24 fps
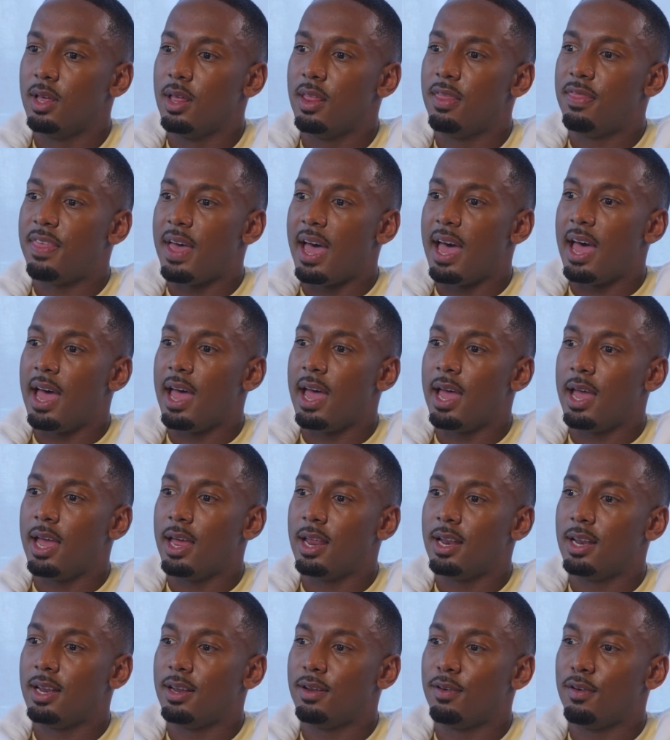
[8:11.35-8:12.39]

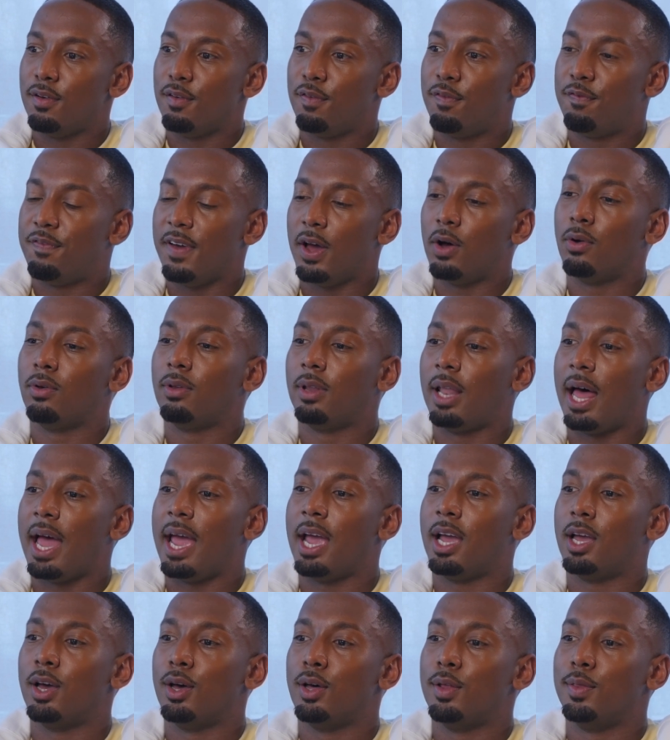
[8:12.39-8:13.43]
that felt
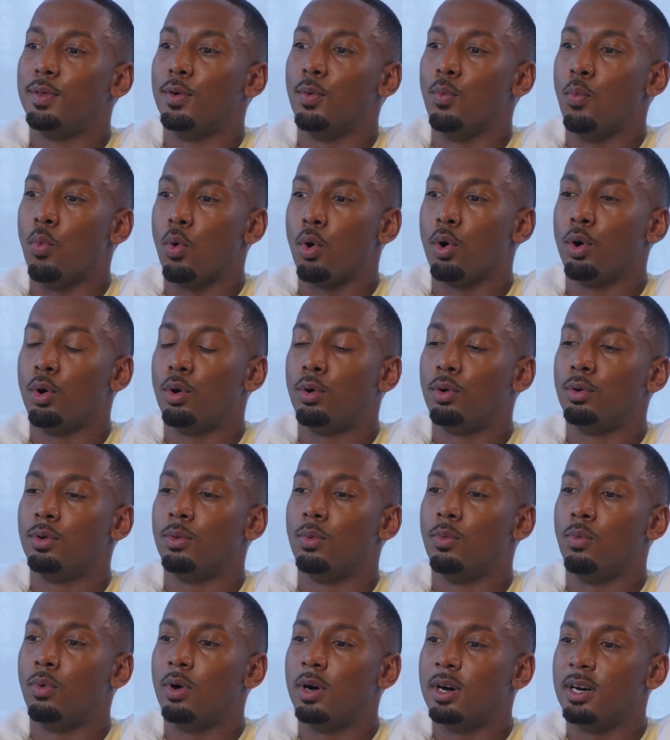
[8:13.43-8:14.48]
like the world
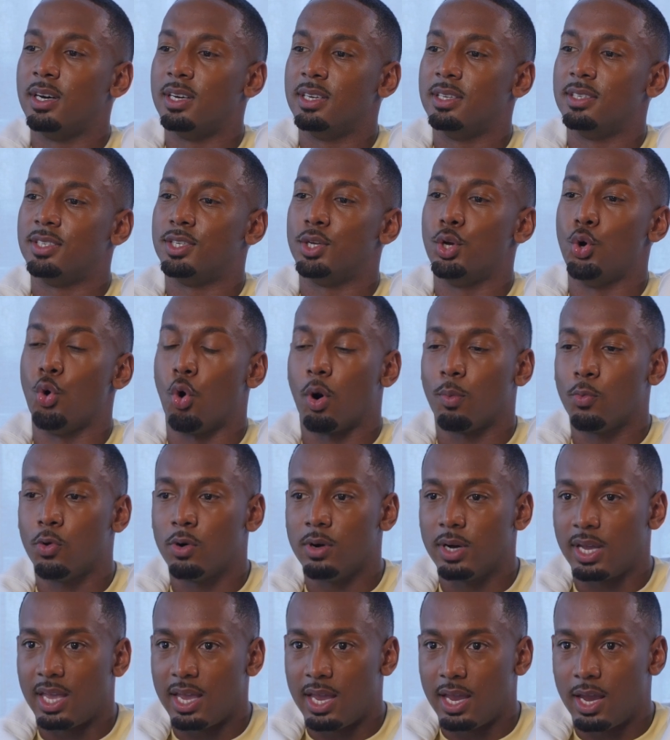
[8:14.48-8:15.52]
was
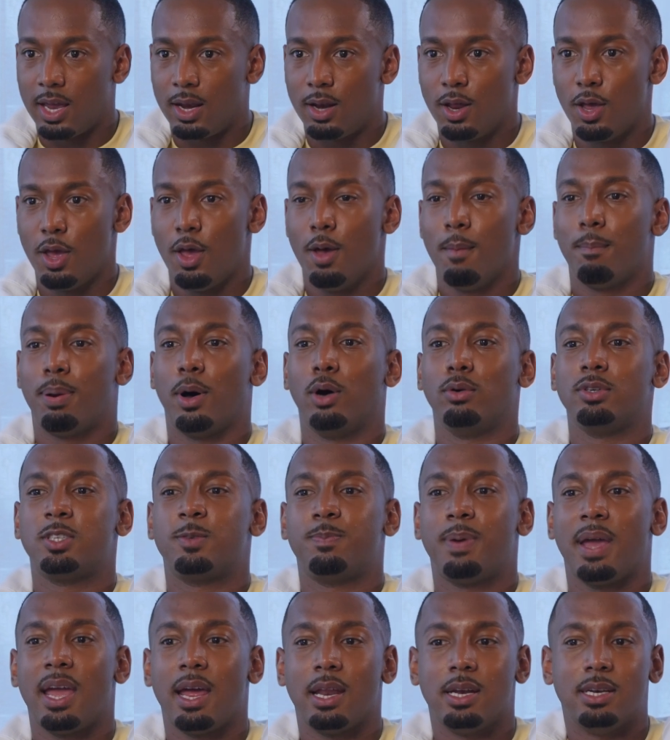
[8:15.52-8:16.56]
normal again
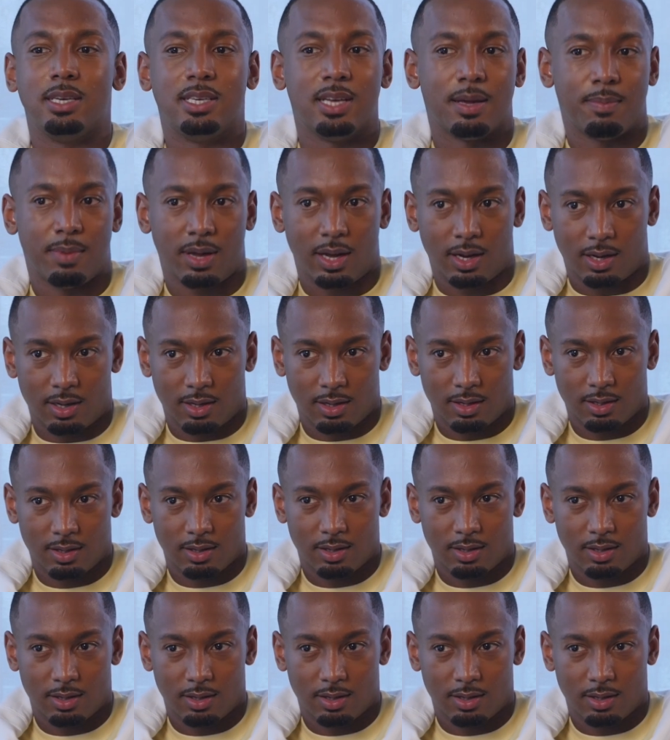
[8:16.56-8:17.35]
post-pandemic